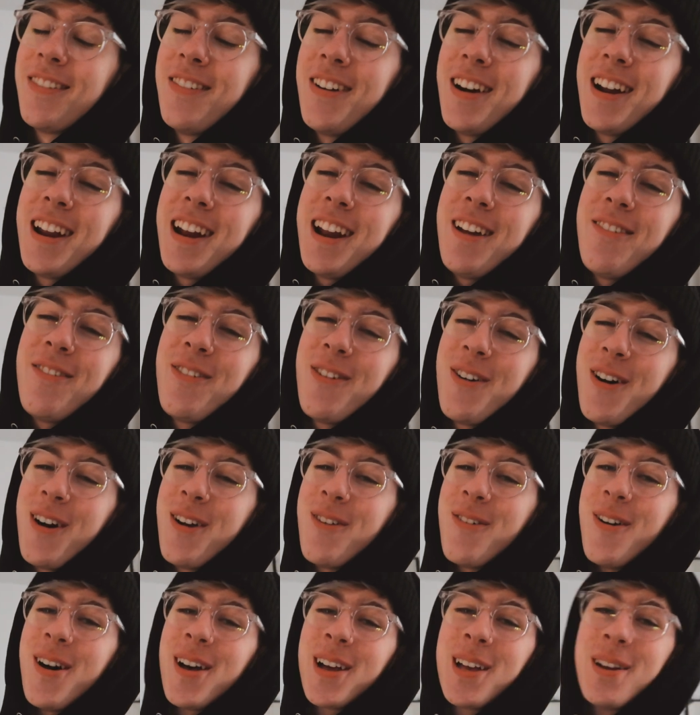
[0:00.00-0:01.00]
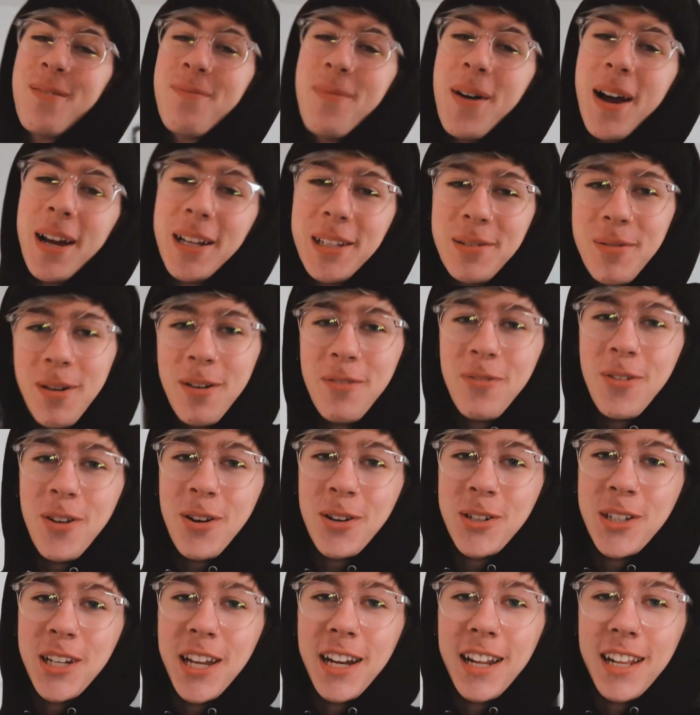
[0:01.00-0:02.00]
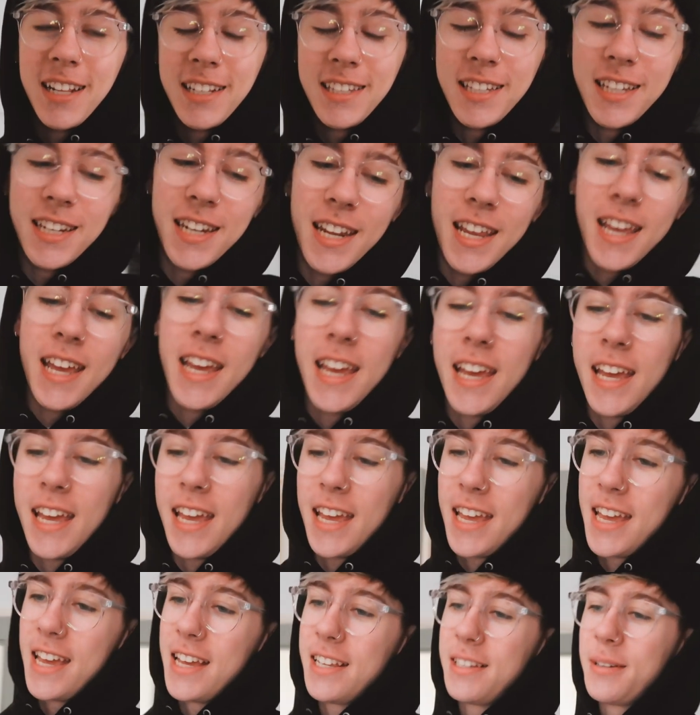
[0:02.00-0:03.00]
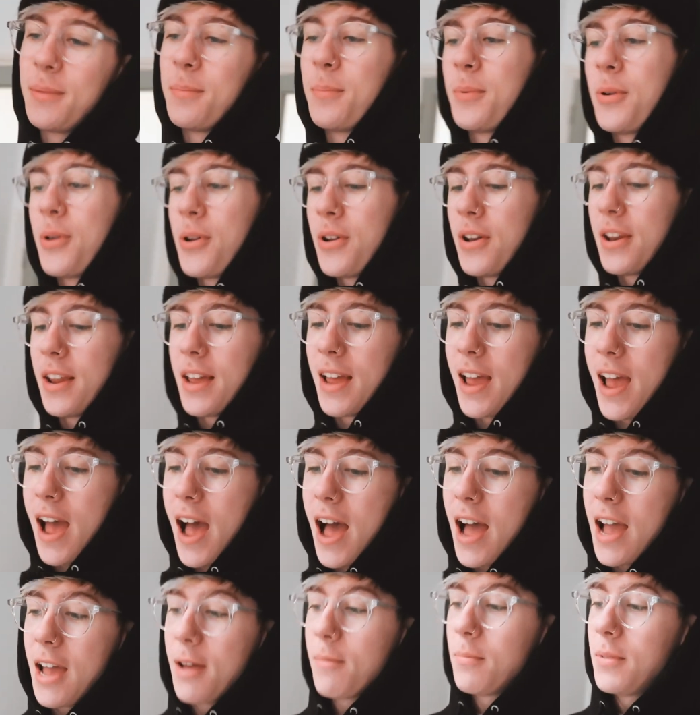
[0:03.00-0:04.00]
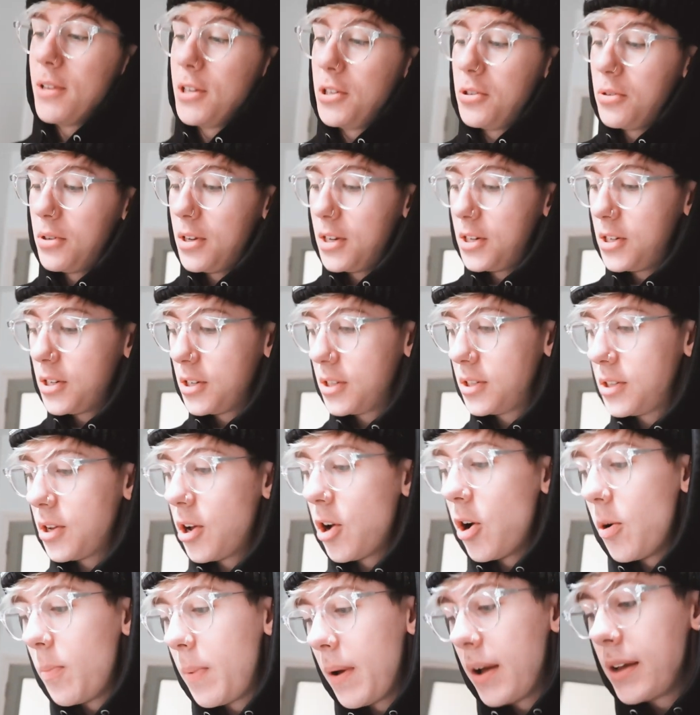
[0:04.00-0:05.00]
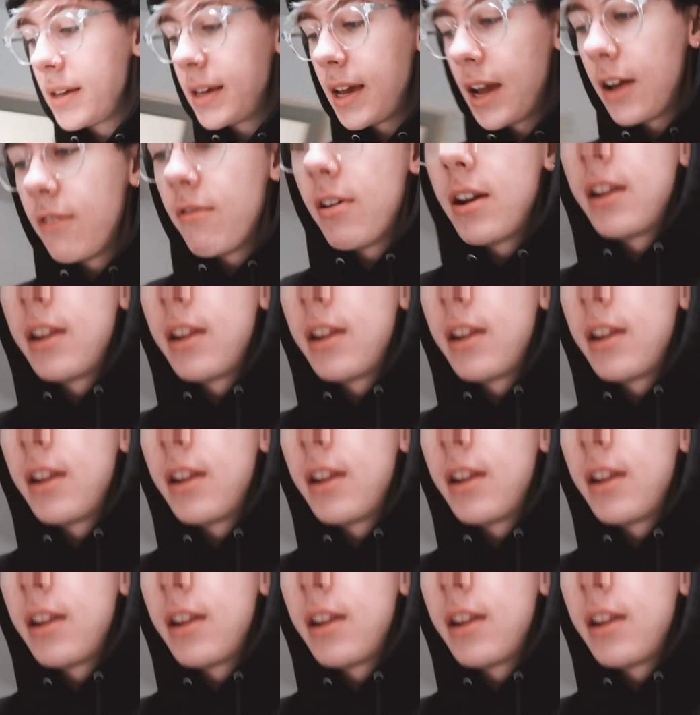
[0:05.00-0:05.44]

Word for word: Good morning everyone, welcome back to my vlog channel. Today is Monday. I am literally just up and getting